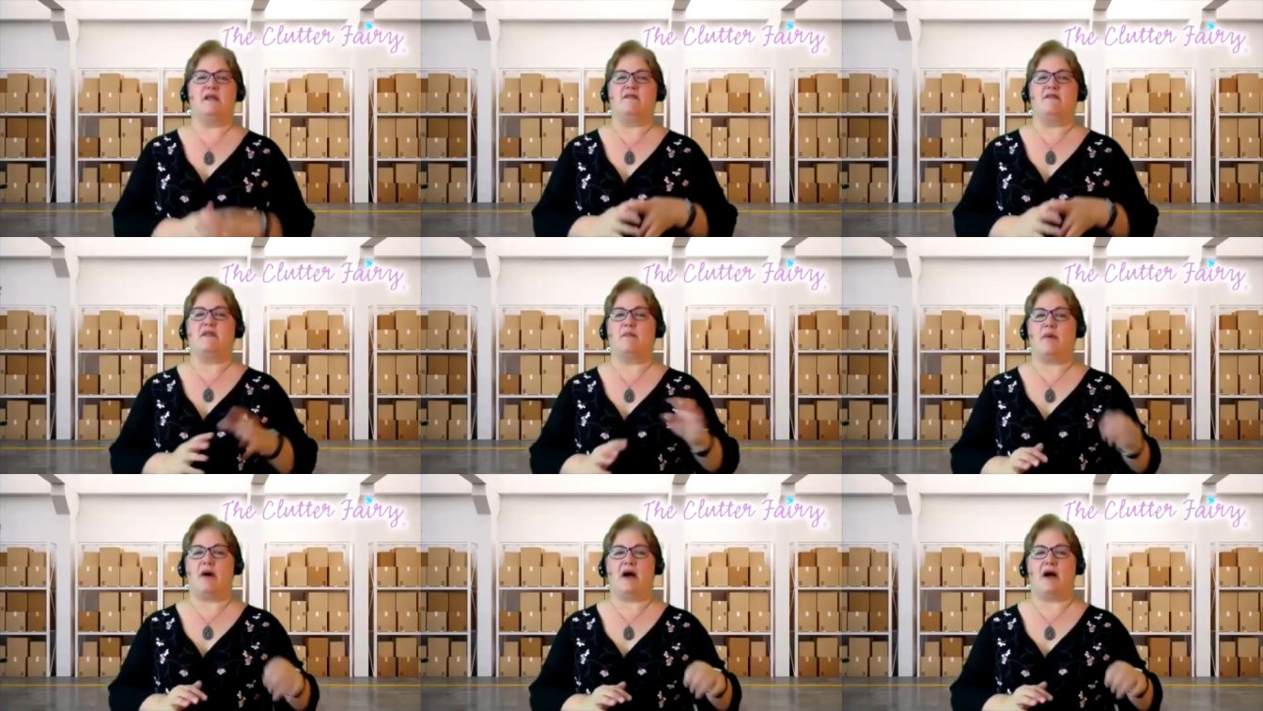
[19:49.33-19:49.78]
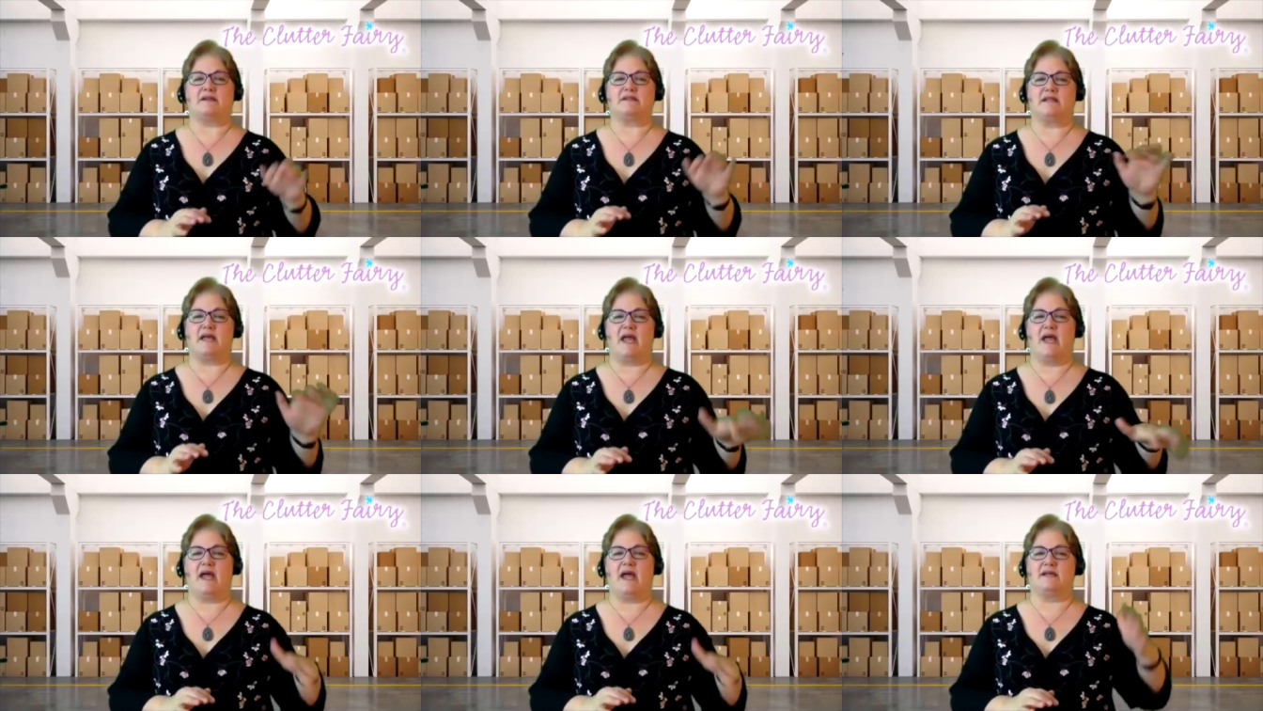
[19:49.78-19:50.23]
the box
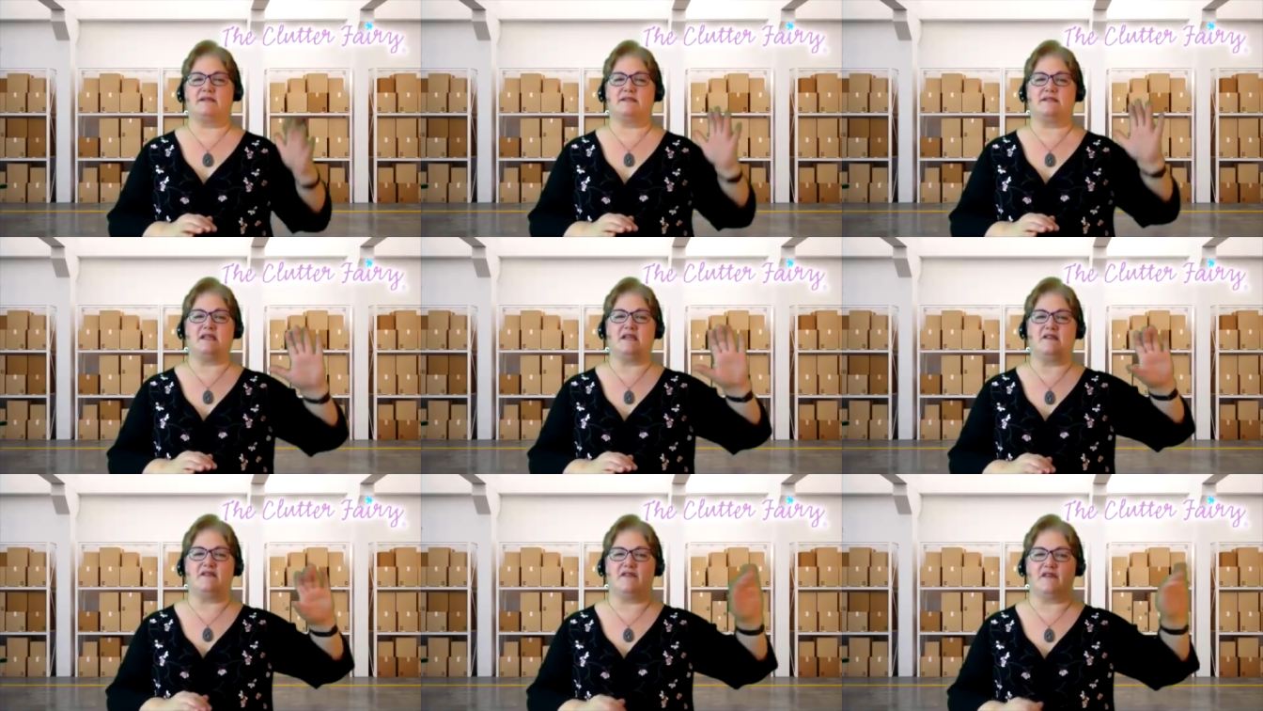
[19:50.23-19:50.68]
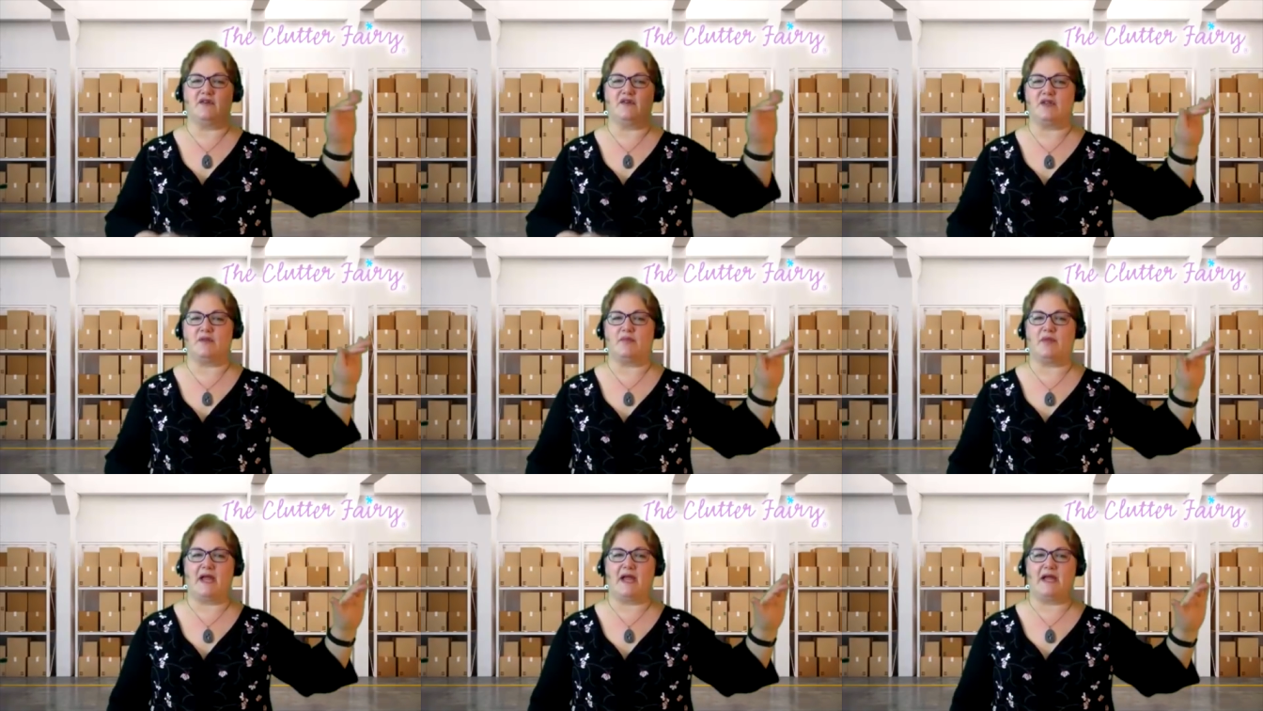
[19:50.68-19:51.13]
that has the fill in
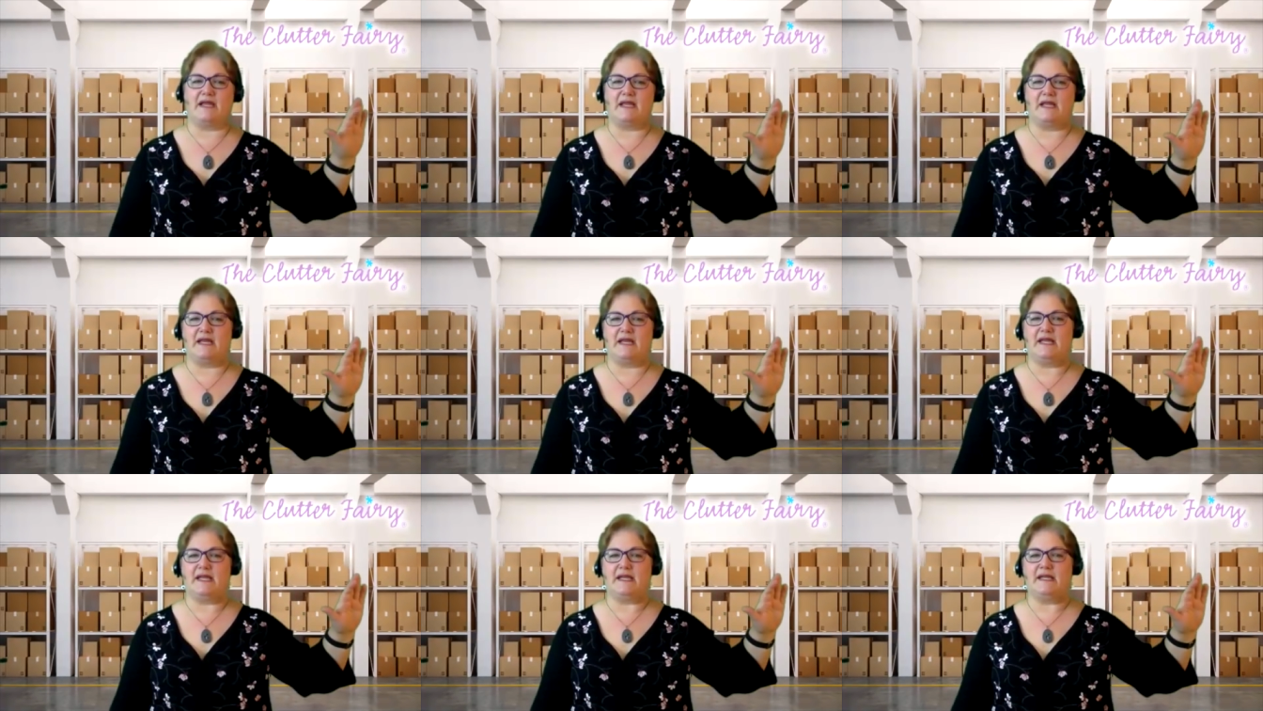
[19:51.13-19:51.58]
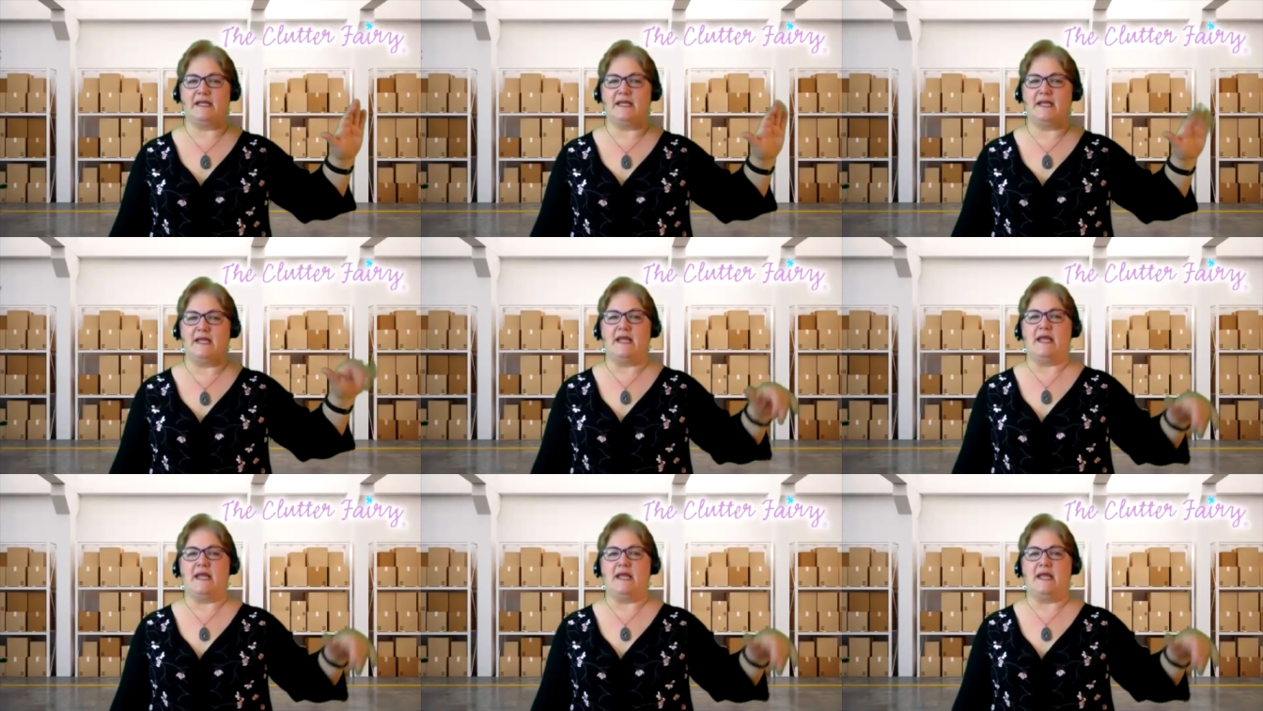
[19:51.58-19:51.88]
the blank in it,